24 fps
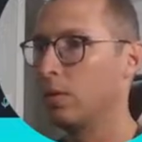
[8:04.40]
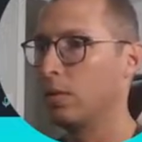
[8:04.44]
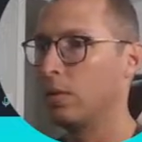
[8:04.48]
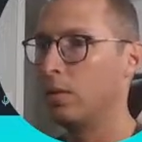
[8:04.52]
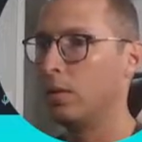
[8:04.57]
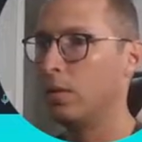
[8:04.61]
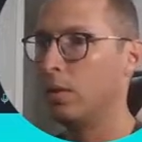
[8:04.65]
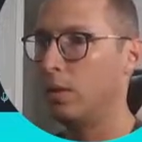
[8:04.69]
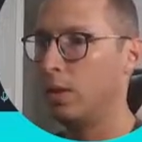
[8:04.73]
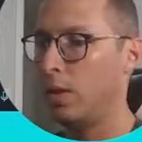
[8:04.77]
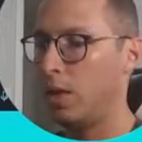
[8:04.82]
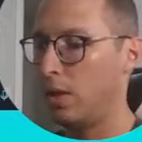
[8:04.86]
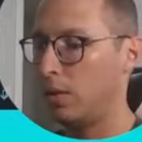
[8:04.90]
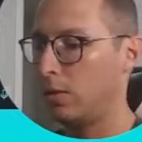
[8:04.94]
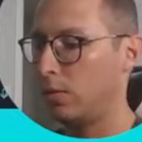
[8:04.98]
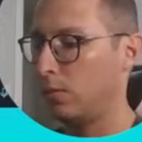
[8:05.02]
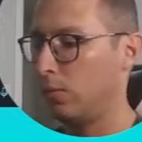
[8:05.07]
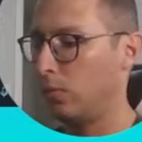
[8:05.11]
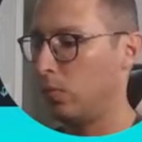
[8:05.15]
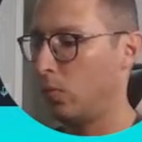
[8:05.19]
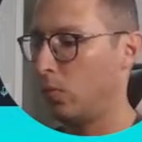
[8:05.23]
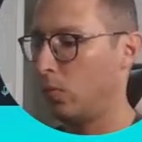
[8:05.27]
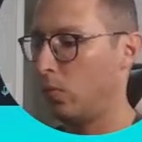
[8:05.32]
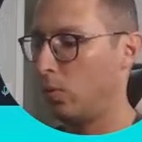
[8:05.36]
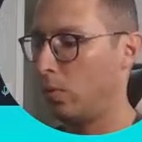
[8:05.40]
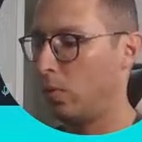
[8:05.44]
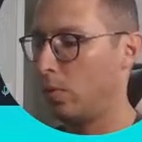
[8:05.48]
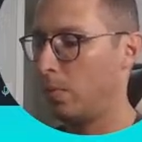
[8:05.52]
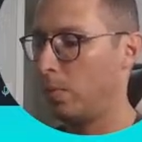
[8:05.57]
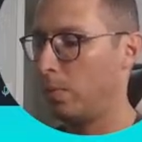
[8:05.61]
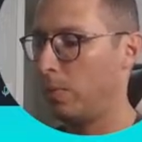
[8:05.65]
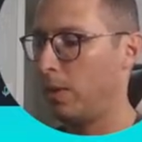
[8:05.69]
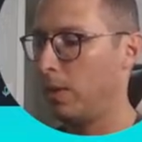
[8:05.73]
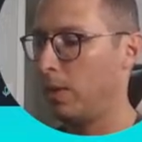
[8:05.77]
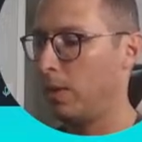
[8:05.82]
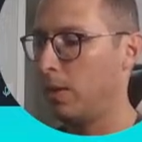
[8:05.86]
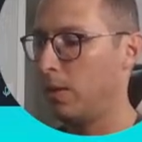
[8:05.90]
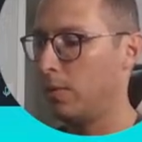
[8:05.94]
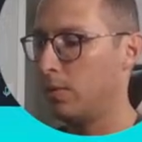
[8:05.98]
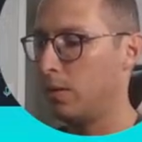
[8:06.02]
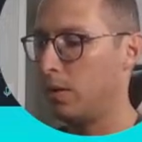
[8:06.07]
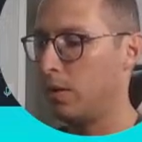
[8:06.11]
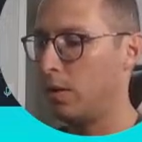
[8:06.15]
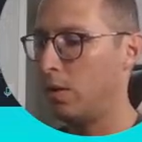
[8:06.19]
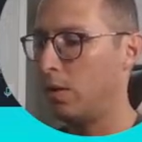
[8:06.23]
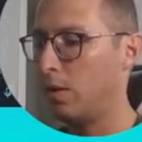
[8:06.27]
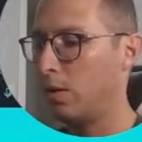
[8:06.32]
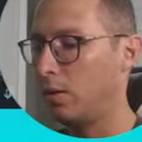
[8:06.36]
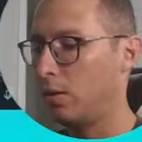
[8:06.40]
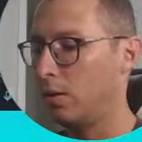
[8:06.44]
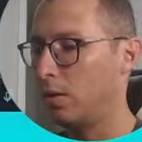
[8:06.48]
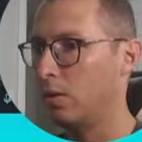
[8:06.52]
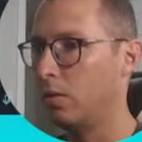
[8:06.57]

And that's for PSR